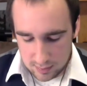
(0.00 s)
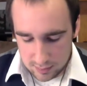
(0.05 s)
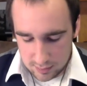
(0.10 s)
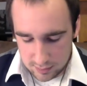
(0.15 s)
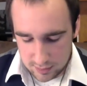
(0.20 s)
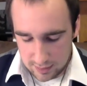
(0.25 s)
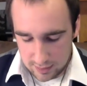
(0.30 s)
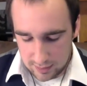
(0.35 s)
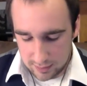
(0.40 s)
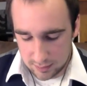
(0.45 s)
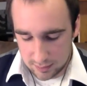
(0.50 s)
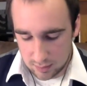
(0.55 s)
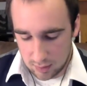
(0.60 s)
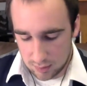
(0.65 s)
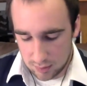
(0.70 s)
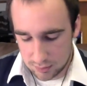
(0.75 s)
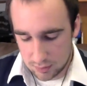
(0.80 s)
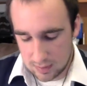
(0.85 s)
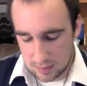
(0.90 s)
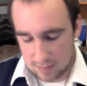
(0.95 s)
She's
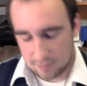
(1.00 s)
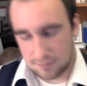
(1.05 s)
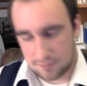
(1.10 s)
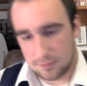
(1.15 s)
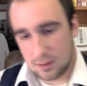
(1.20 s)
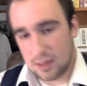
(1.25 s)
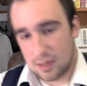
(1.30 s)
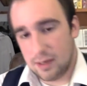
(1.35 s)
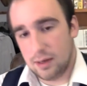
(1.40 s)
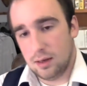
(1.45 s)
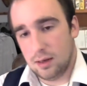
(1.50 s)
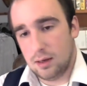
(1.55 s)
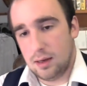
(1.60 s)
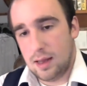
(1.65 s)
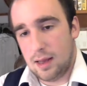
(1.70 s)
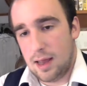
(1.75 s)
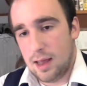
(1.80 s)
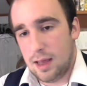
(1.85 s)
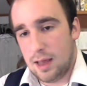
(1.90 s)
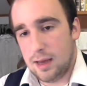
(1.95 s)
also got Flight,
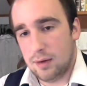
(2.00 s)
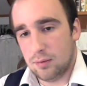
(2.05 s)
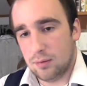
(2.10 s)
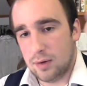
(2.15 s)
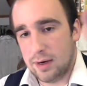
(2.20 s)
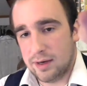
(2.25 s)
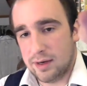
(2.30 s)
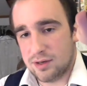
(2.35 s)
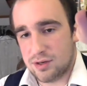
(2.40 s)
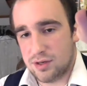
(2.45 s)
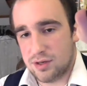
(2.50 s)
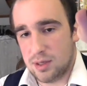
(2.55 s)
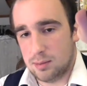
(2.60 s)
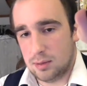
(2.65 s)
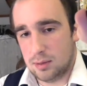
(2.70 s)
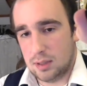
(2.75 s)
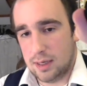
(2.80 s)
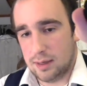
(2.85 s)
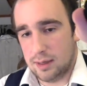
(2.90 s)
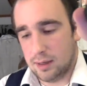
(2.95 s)
8 range,
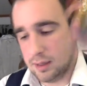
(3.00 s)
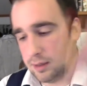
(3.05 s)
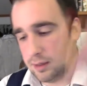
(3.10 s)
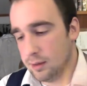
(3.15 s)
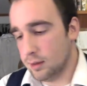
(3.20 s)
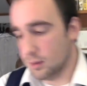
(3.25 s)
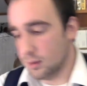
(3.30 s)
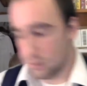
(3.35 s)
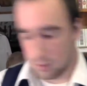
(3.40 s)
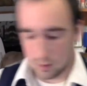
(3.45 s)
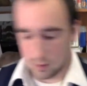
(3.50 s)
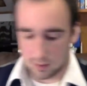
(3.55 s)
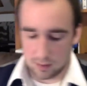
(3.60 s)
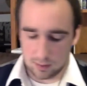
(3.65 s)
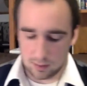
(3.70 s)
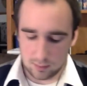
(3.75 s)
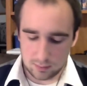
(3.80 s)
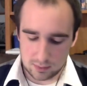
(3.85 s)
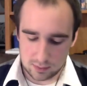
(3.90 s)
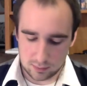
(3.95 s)
double lightning,
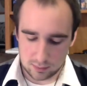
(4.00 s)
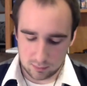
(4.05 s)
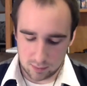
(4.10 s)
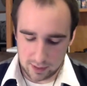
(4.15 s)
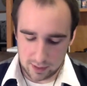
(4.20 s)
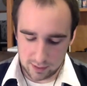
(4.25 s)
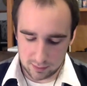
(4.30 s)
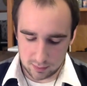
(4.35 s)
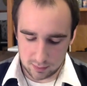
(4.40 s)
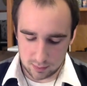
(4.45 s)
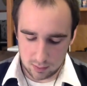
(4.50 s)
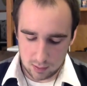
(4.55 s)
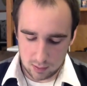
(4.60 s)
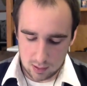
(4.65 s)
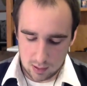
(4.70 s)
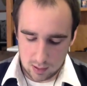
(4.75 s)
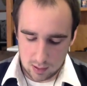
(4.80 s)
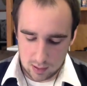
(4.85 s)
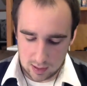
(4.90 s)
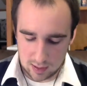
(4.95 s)
which is great.
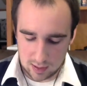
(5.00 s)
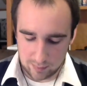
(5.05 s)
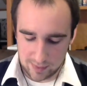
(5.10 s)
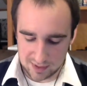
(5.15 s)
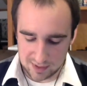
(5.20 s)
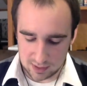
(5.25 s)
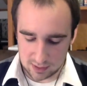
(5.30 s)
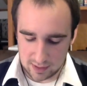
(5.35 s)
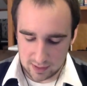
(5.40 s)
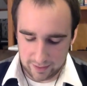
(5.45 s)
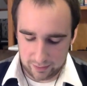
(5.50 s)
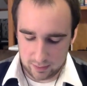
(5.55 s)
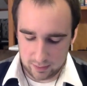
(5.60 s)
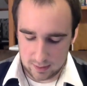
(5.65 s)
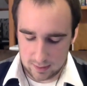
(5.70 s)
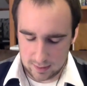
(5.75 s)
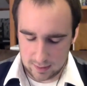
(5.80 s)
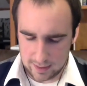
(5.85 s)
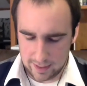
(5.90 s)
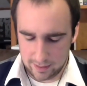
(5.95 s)
Basic dial
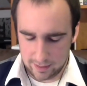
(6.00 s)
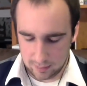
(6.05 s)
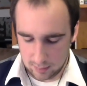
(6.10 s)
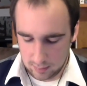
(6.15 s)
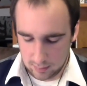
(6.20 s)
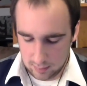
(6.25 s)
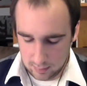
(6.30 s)
other than that.